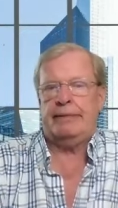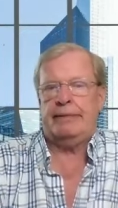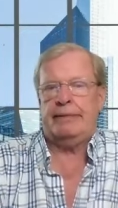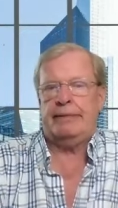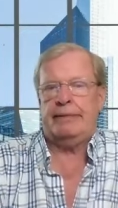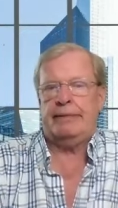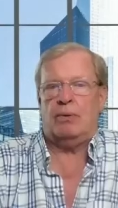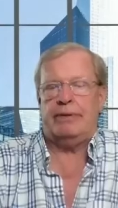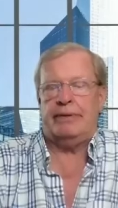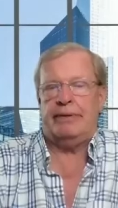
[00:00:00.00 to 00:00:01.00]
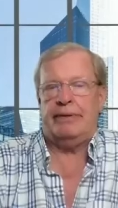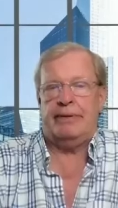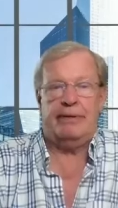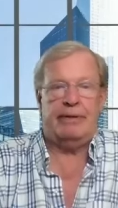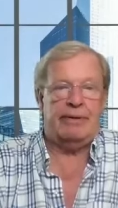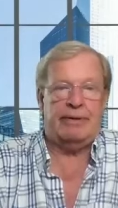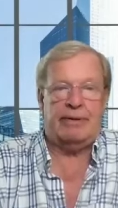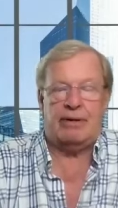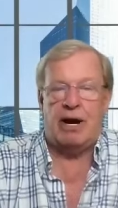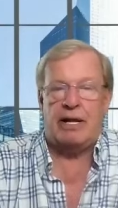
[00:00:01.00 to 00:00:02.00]
You know,
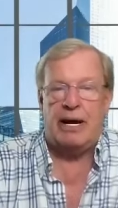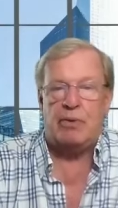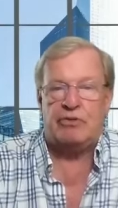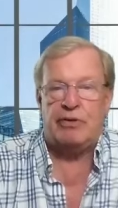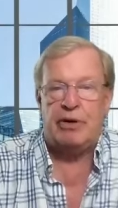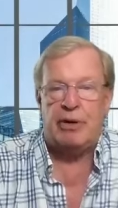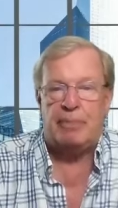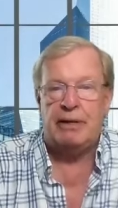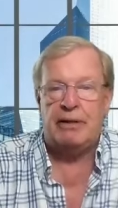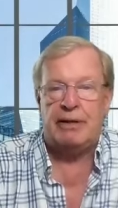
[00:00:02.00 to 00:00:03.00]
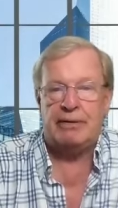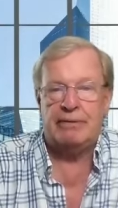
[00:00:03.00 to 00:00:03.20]
God, that was very appealing.